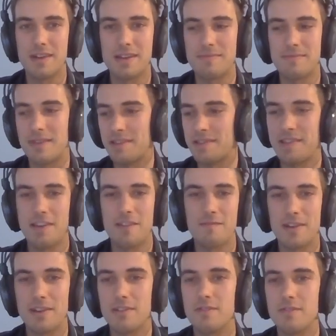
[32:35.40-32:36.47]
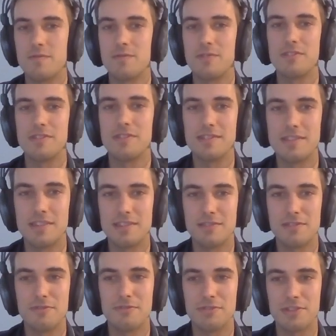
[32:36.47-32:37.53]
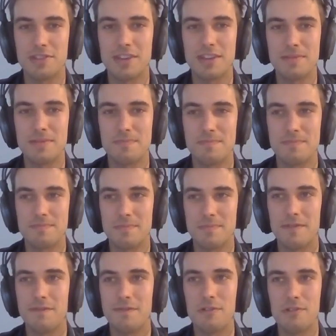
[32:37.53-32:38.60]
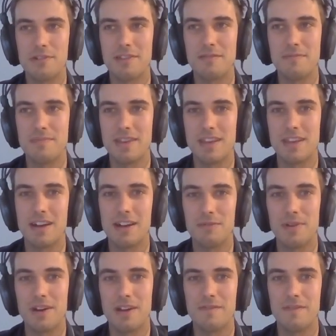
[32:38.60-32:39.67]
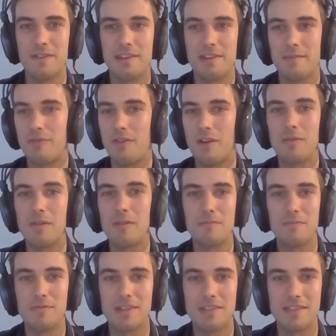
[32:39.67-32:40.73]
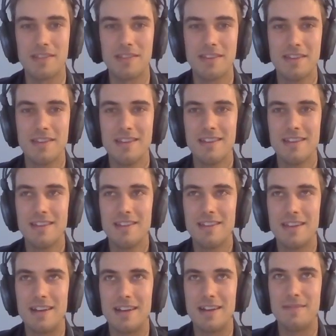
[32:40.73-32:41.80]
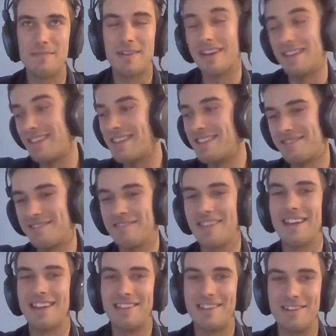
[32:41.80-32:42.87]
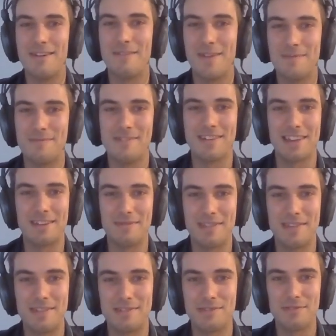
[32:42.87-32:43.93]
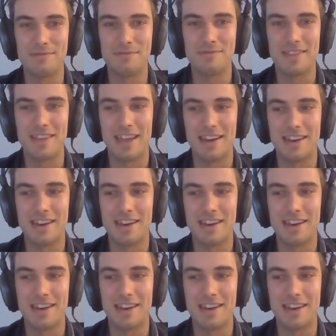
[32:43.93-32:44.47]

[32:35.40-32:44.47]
The extent of my contributions is usually a fork in PR when I find a problem with. I at least do that, if I'm working with a tool that.